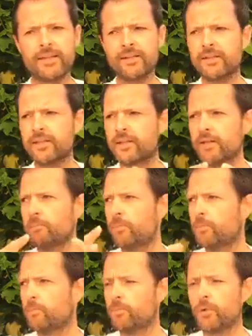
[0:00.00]
can
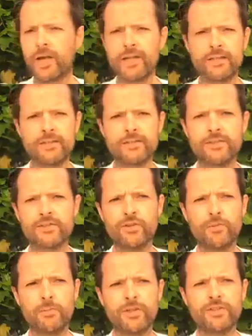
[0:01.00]
brighten
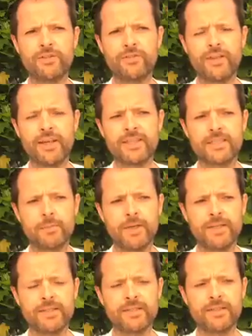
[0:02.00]
so much of that
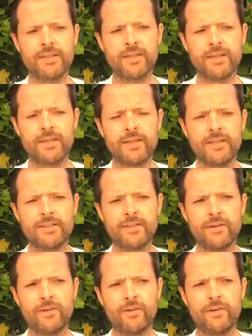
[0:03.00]
space.
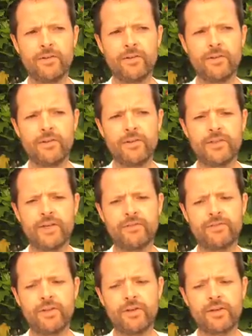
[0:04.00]
So you have
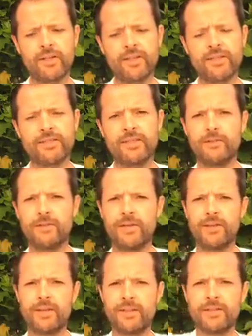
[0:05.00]
to look at this in a way
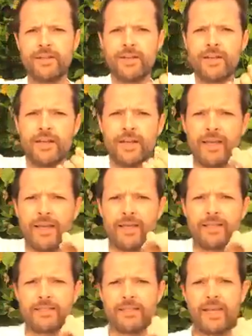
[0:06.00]
that it
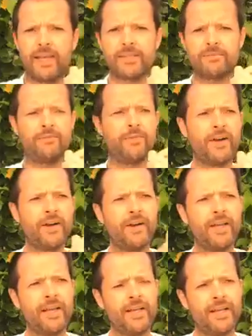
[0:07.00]
takes
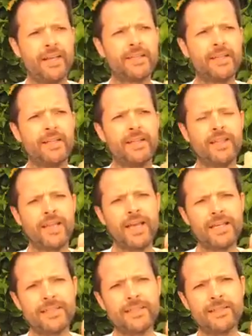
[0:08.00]
very little light.